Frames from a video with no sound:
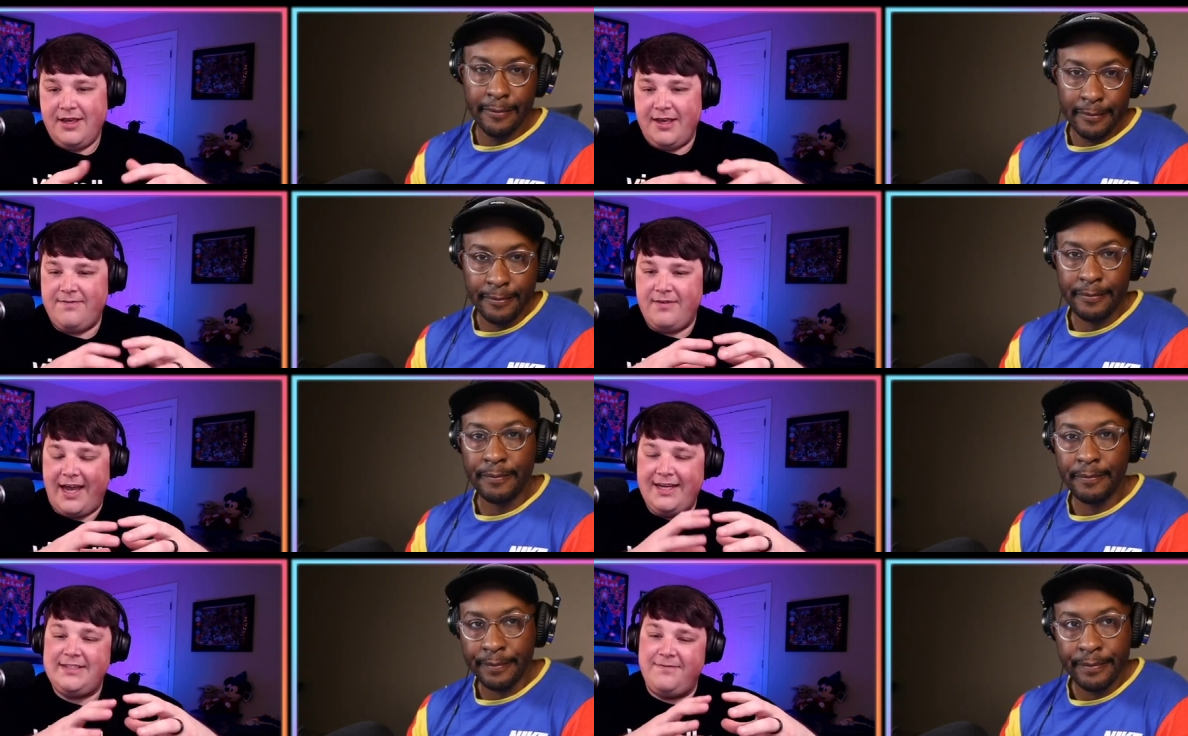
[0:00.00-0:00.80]
Speaker 1: if
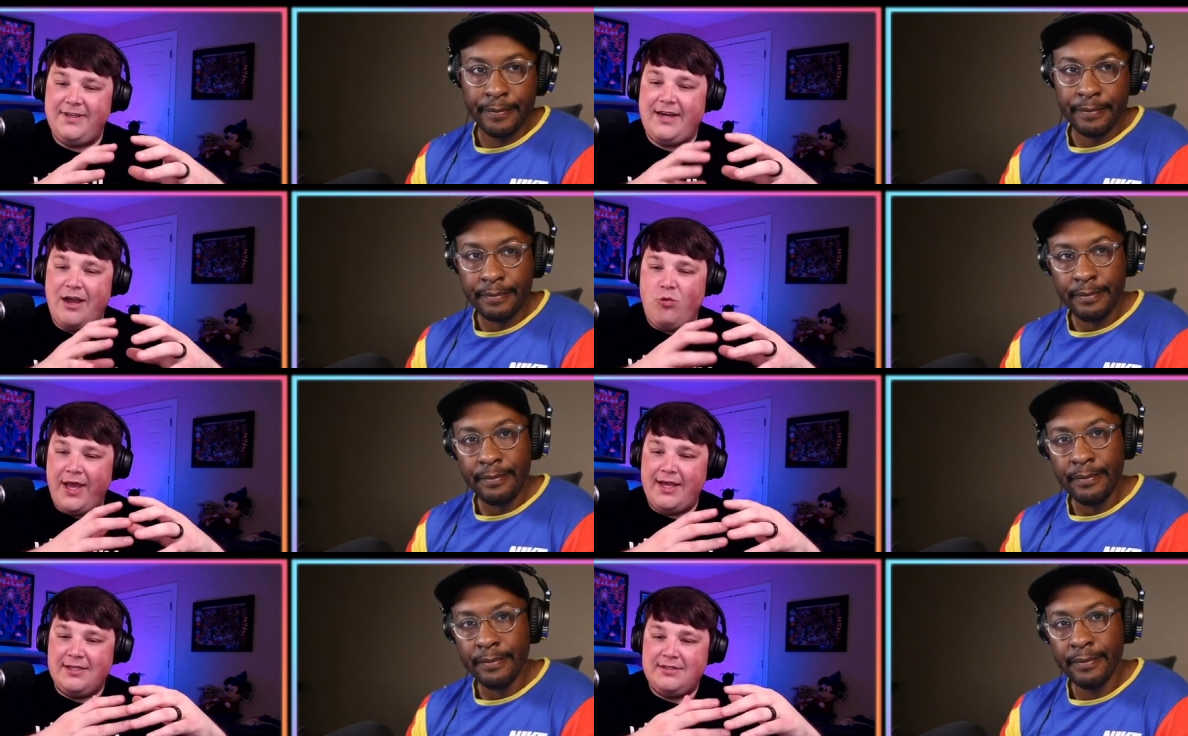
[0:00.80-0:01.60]
I need to figure out
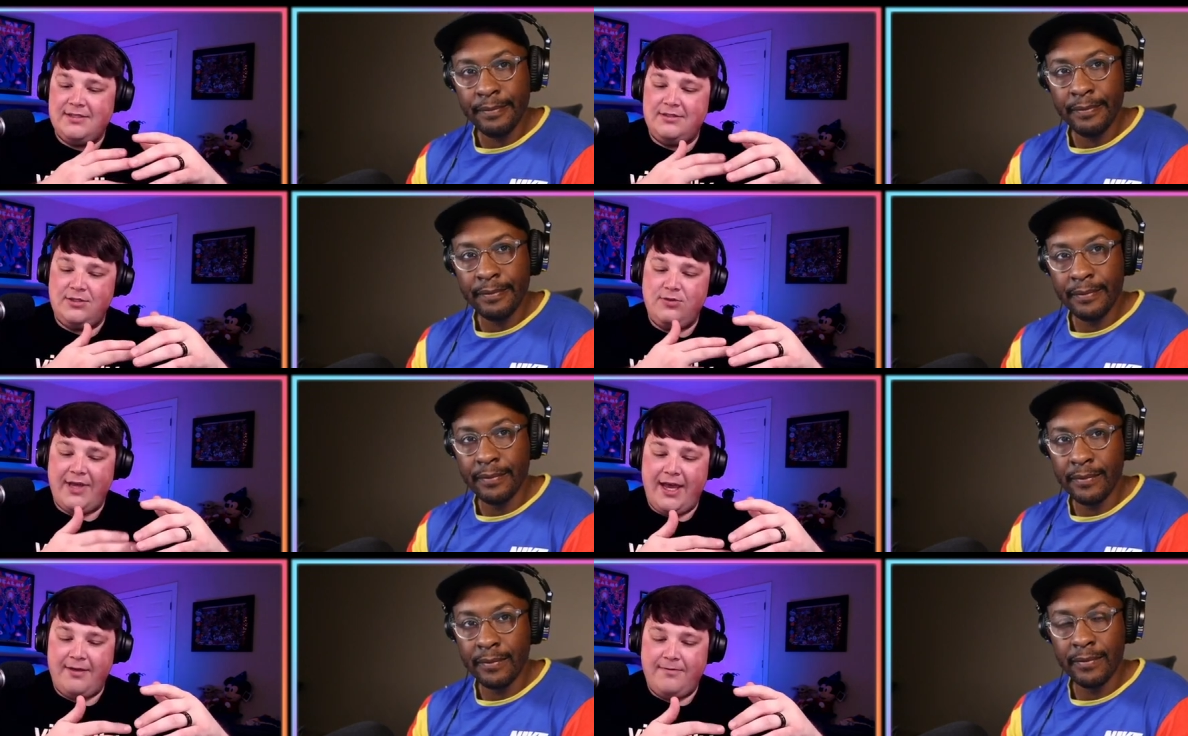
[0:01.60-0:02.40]
ways to do
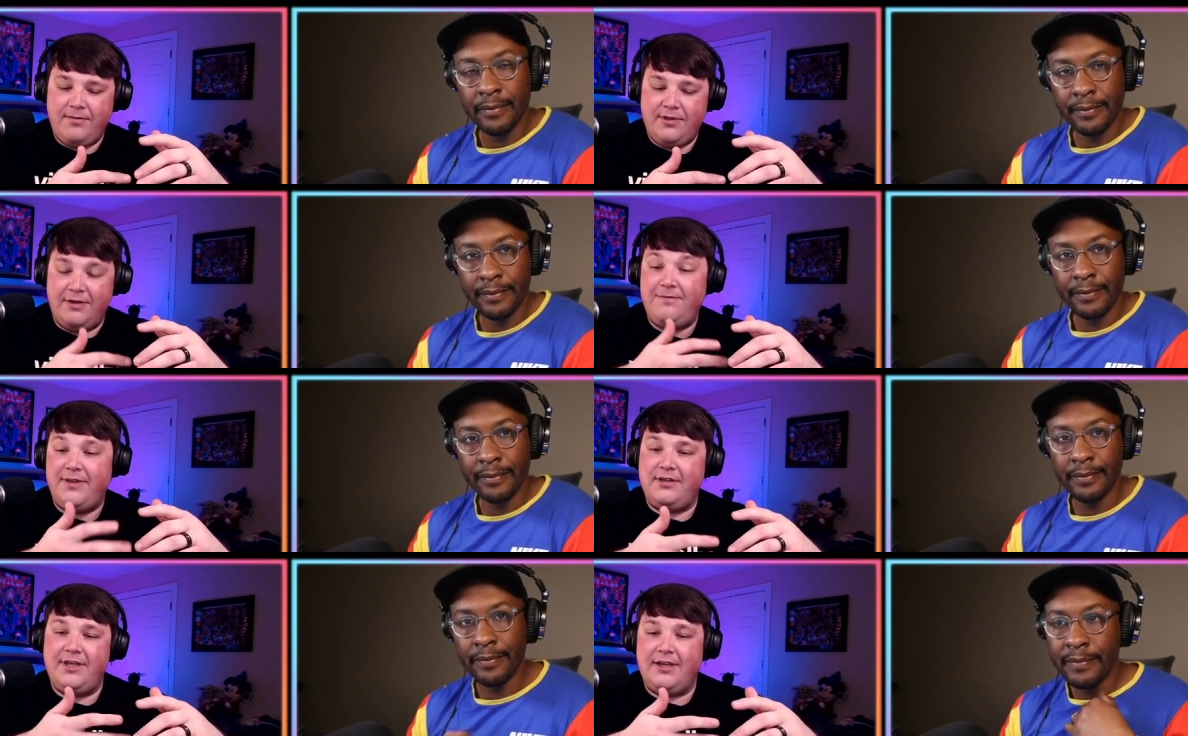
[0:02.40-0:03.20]
that
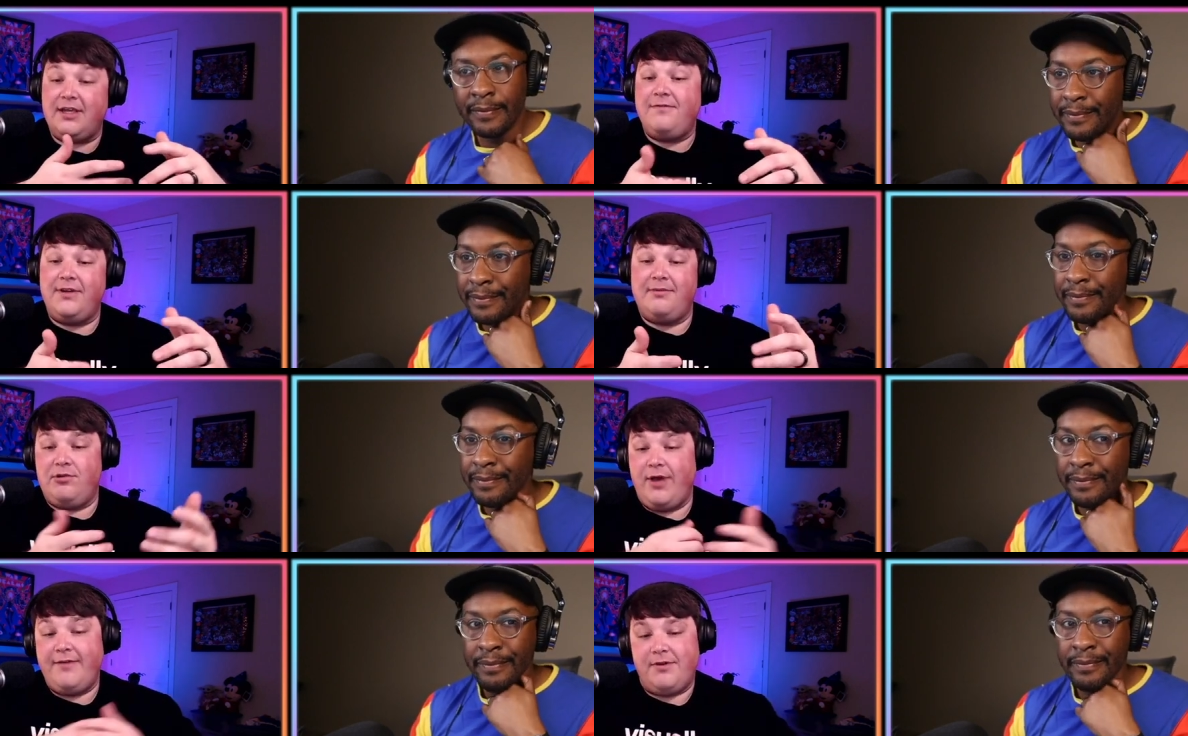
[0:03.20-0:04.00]
configure in a
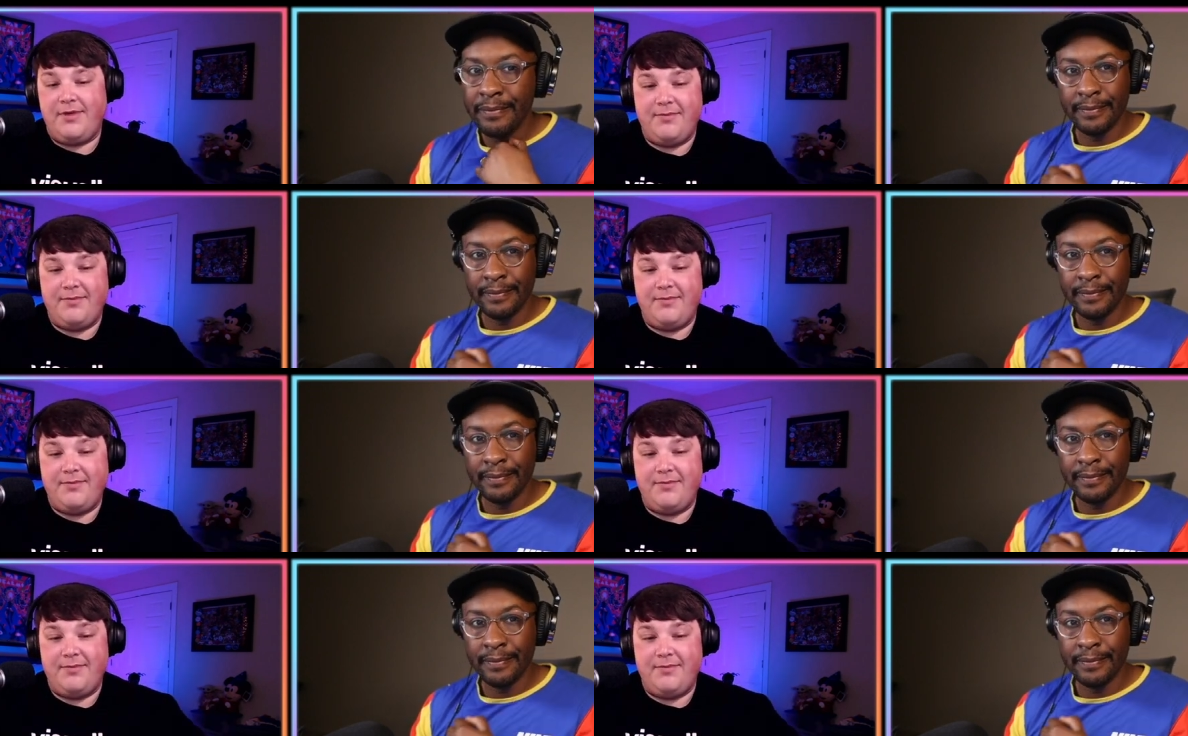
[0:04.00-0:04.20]
configurable way for